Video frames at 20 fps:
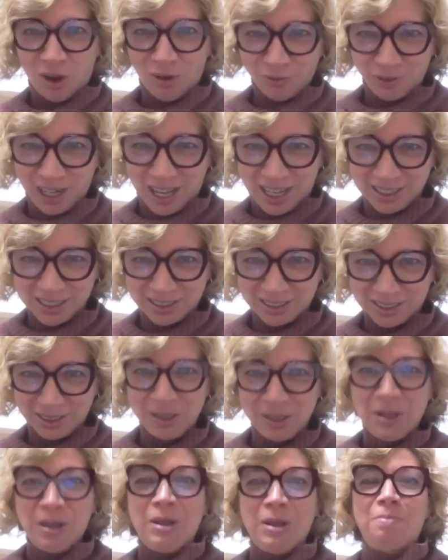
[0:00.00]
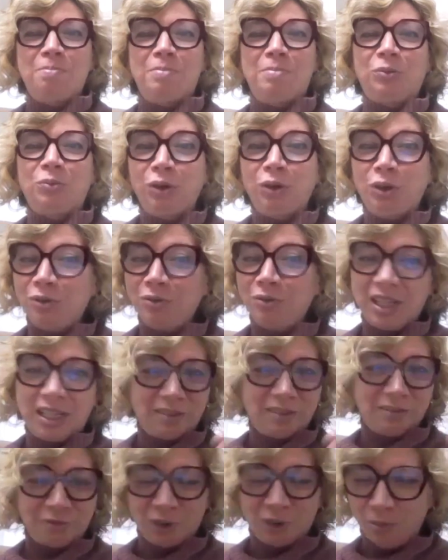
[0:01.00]
of C.L.A.S.S, but we know
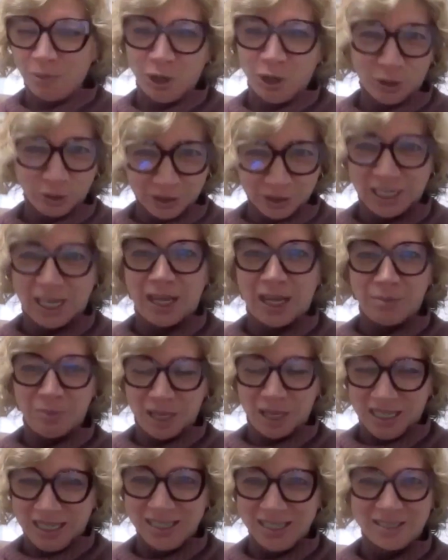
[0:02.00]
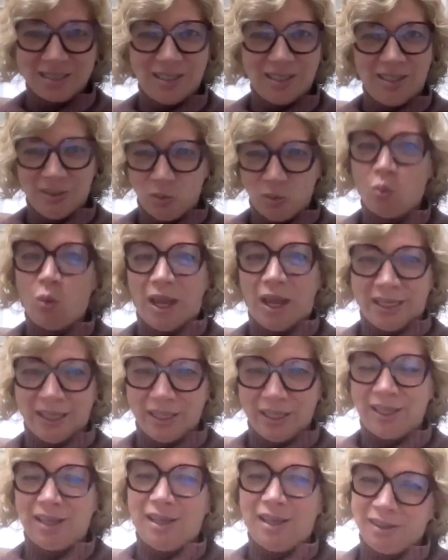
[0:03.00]
that from a long time is in
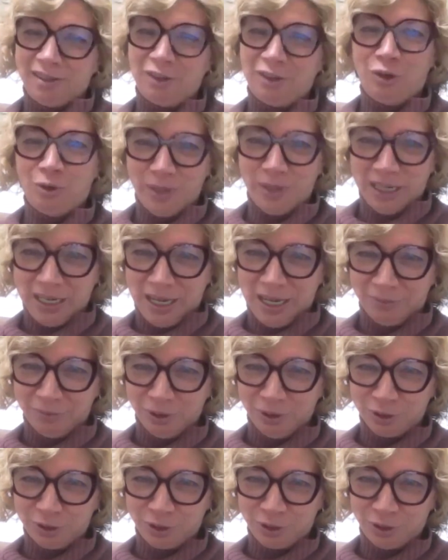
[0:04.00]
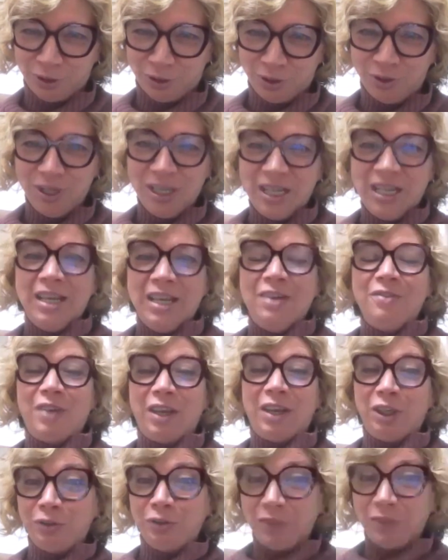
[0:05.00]
YKK at global level. So
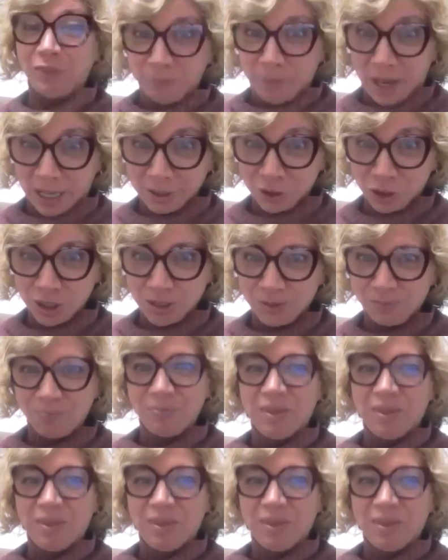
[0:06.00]
thank you very much.